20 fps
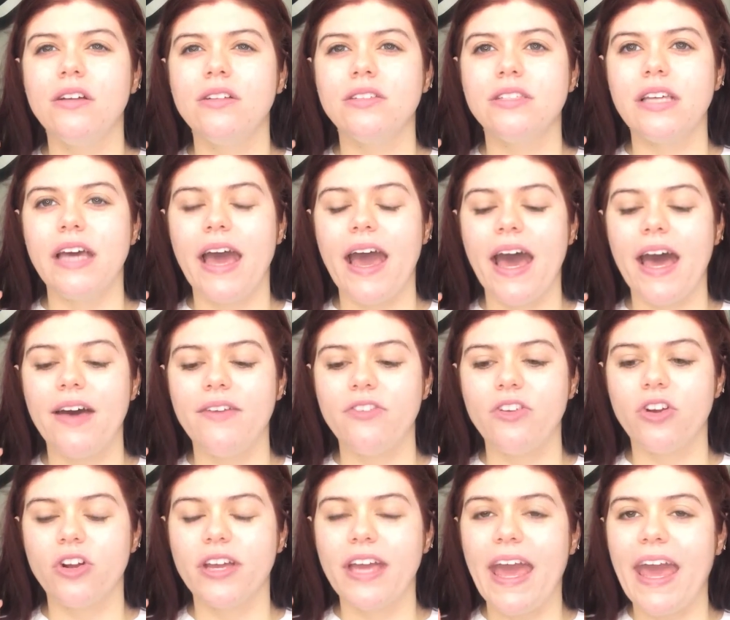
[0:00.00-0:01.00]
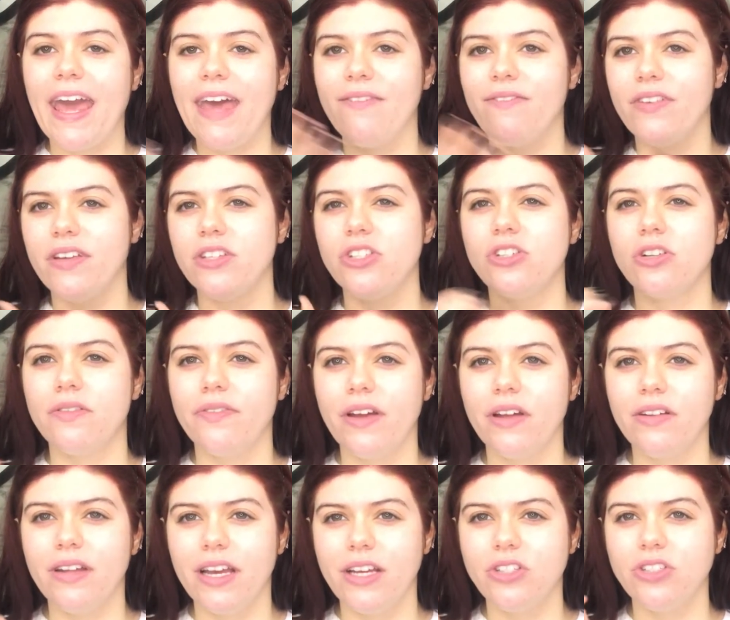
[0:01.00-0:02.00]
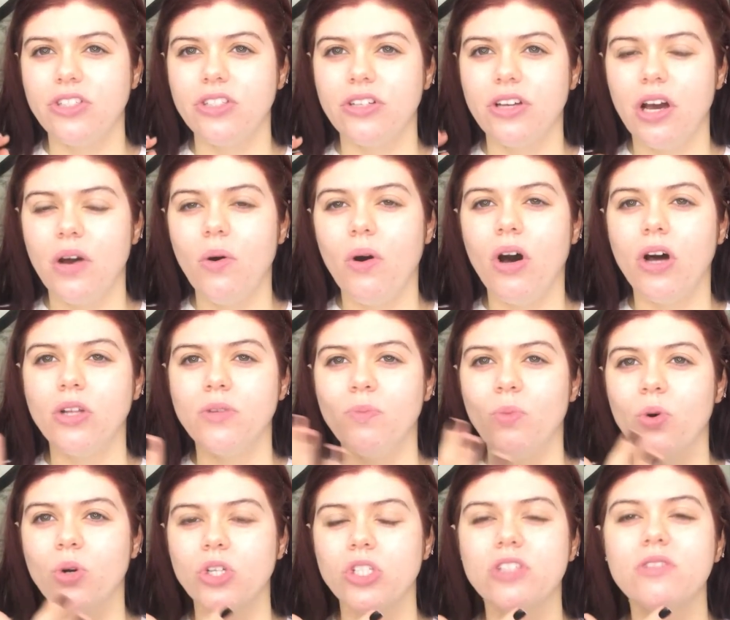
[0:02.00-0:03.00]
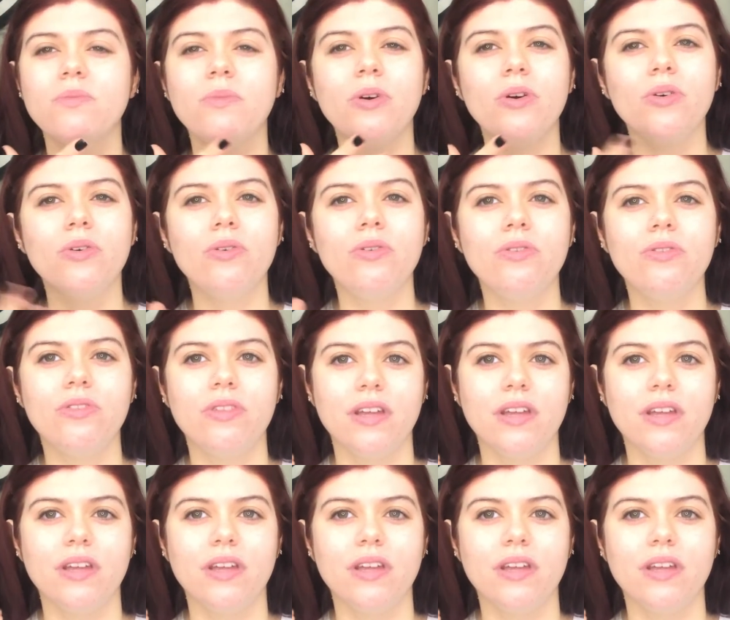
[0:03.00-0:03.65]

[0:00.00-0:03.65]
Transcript: to have your canvas, your foundation go on more smooth.